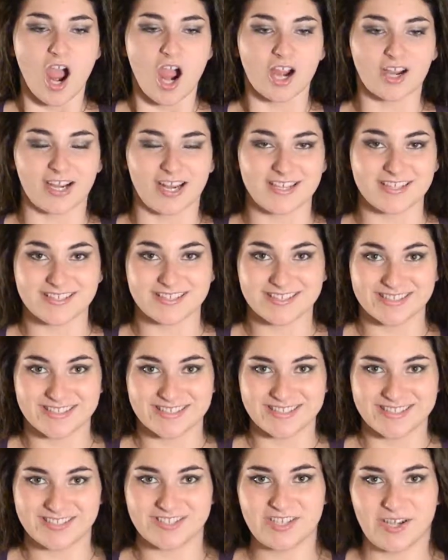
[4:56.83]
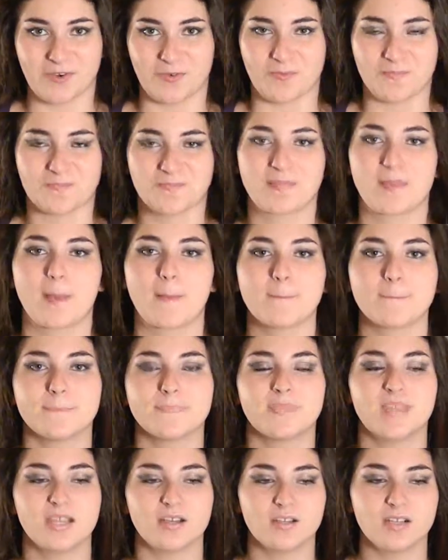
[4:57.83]
Alright, so
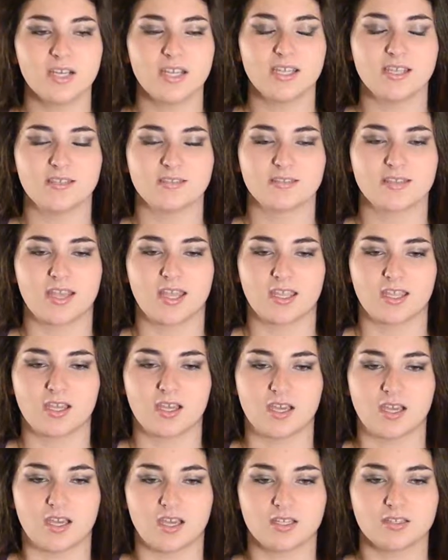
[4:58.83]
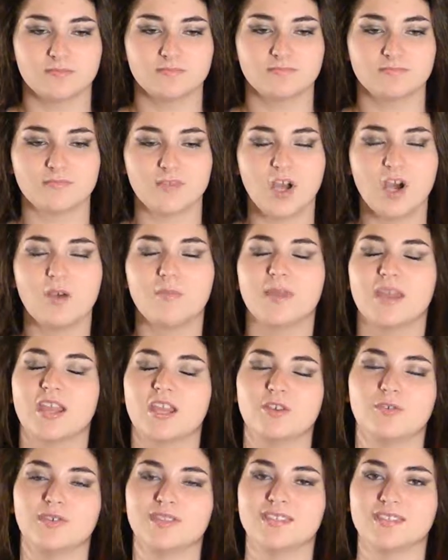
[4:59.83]
there is like oh man, I
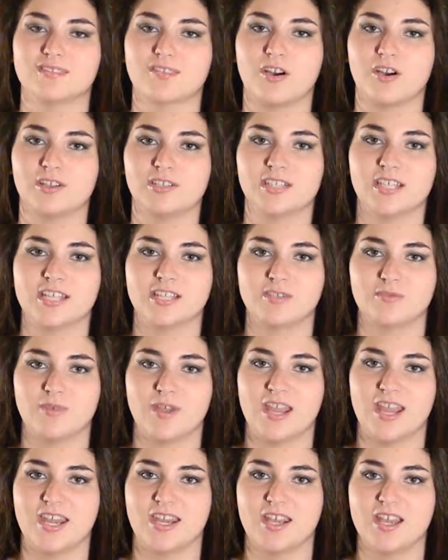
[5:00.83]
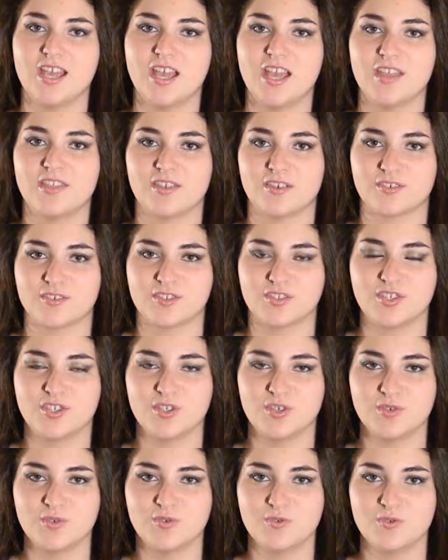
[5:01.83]
know what this is called. It's when there's
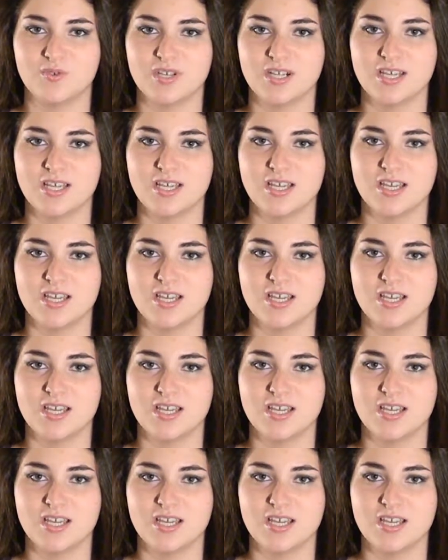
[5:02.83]
two